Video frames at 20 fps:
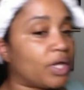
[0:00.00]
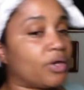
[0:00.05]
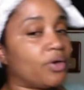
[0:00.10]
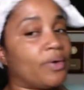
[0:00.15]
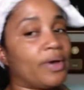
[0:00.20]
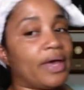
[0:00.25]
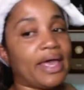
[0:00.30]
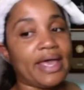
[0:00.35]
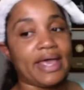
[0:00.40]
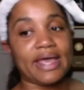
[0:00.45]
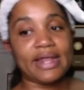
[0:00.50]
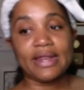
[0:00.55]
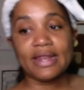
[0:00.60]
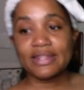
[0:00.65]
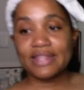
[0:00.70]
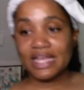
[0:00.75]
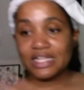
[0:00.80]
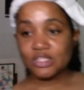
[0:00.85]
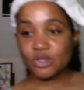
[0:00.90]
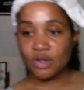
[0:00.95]
to go
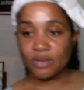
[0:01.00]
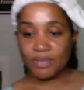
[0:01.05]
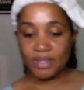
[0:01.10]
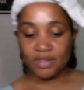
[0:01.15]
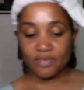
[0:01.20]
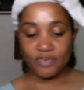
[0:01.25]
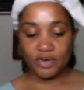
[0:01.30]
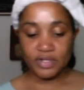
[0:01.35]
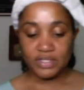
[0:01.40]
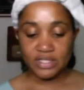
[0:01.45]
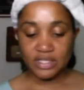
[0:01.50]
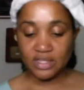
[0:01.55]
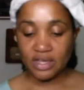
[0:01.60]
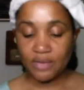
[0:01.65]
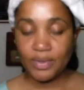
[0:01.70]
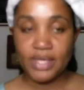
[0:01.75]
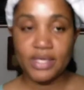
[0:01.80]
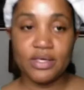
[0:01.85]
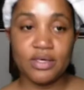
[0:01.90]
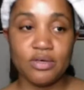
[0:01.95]
ahead. That's going to be the first thing
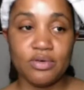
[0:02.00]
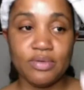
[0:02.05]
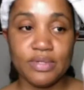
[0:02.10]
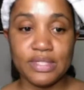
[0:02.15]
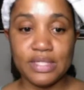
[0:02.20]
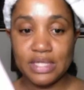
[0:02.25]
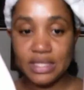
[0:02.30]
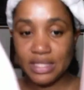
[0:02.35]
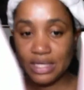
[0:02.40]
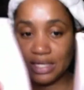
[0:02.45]
that we use,